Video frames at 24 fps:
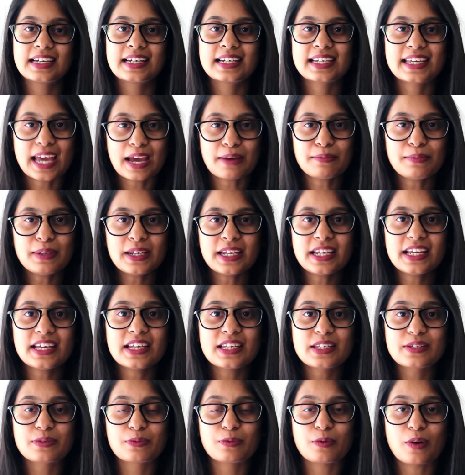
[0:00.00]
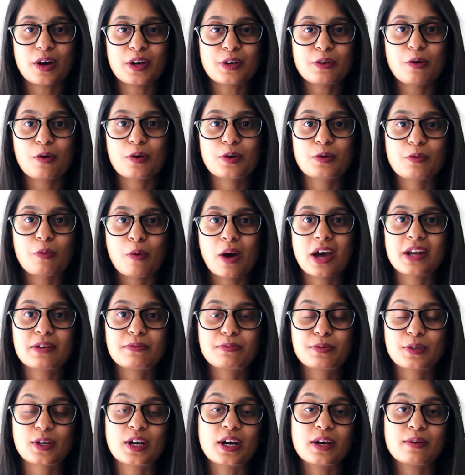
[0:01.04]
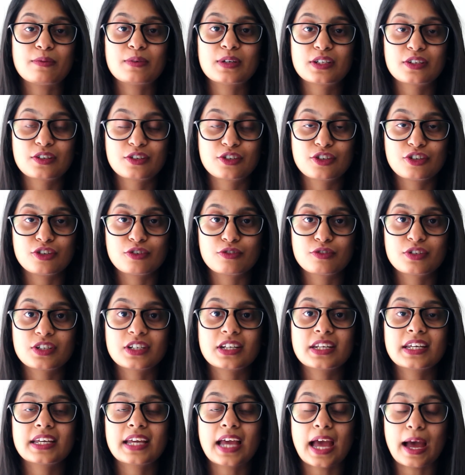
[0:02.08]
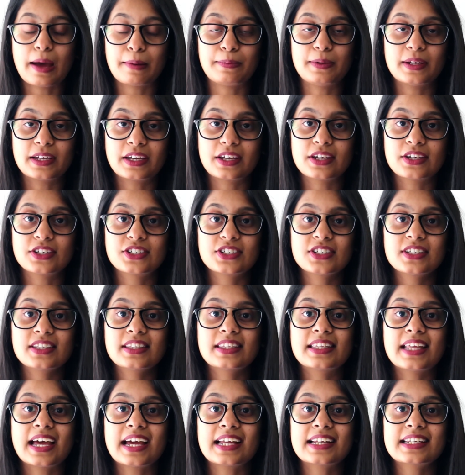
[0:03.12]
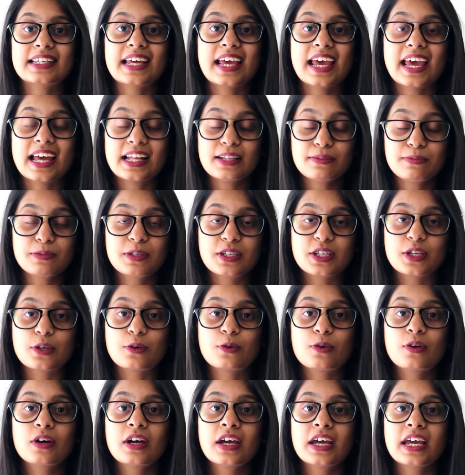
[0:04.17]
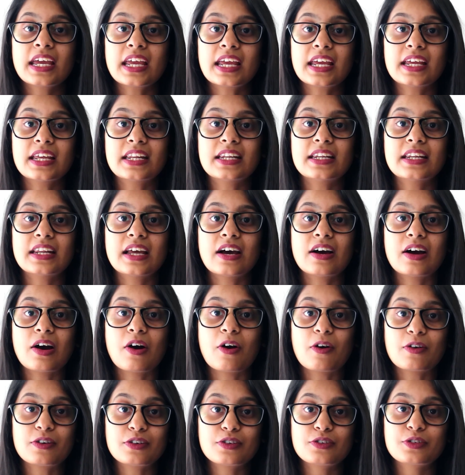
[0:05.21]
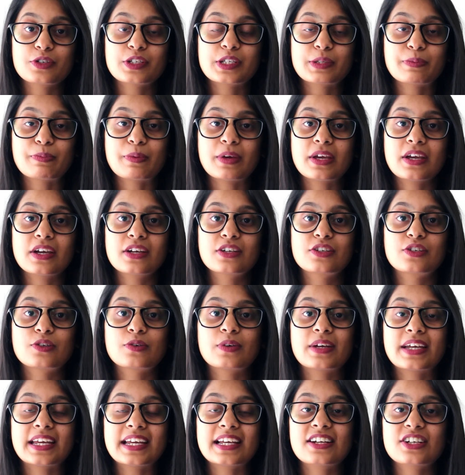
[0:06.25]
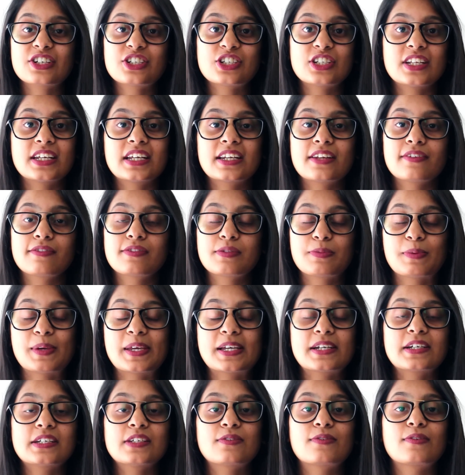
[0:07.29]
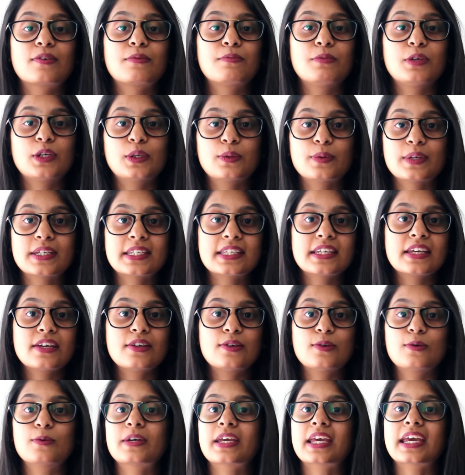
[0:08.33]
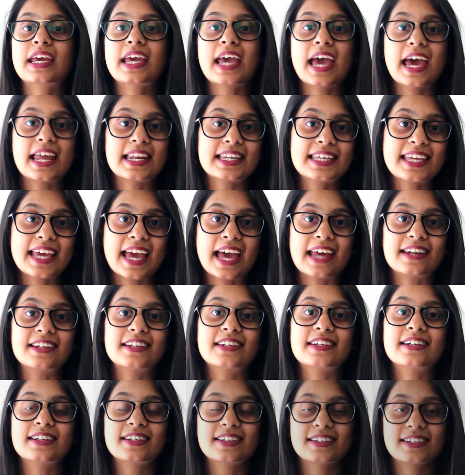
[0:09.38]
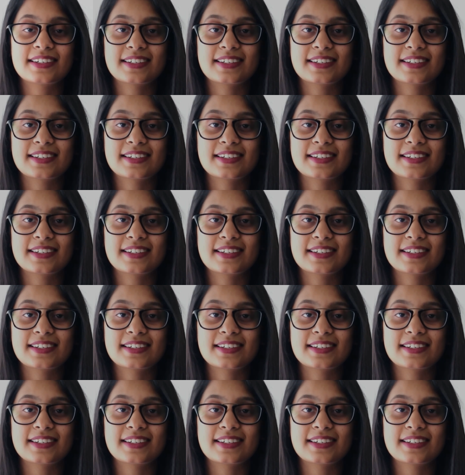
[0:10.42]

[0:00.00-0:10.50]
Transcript: Cambly is one-on-one private tutoring application that helps you in order to speak to English native speakers from USA, UK and Canada.